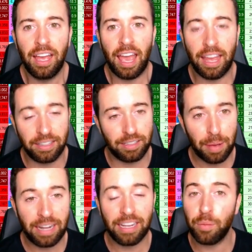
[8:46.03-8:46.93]
And
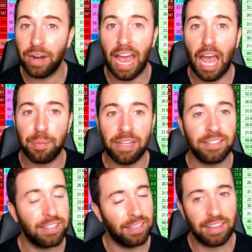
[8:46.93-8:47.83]
depending on what
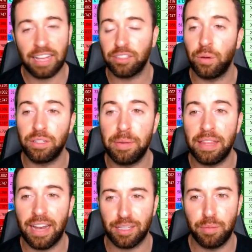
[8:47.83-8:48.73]
happens, that's going to be the
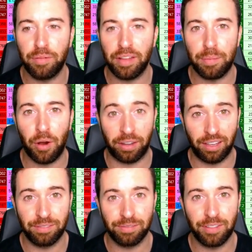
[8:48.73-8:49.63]
next move on the
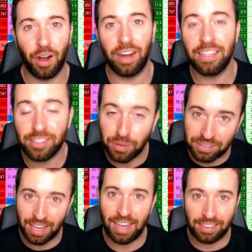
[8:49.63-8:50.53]
market. All right, so
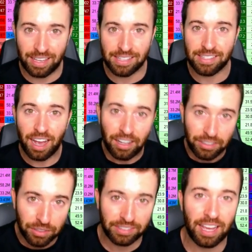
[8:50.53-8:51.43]
take this,
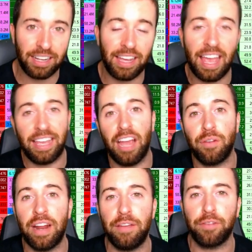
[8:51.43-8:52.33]
understand it, and
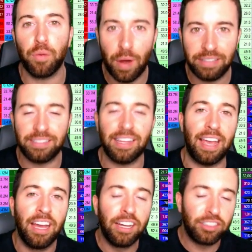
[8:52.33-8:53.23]
get ready for
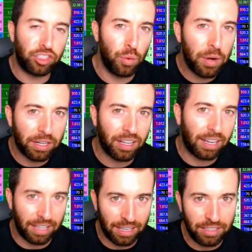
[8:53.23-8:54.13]
Wednesday. 2
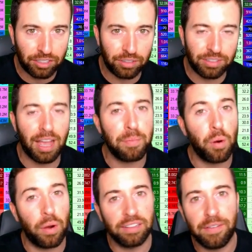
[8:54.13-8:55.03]
o'clock Eastern time
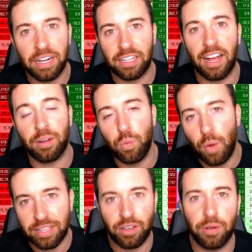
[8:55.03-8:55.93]
or 11 o'clock
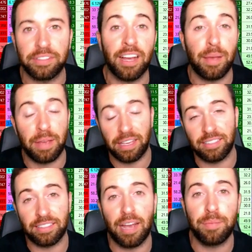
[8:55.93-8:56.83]
West Coast time is
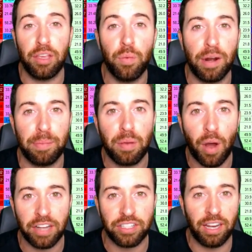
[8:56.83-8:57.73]
the time that you want to be
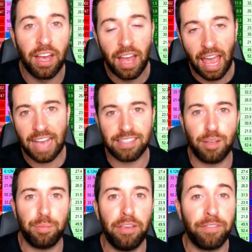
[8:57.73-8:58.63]
watching.
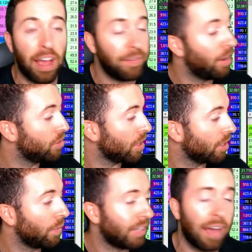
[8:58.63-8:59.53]
S&P 500
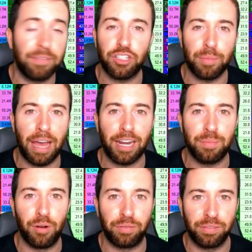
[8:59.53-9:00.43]
going to have a dramatic
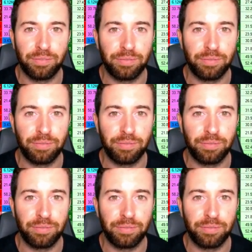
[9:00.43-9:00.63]
move.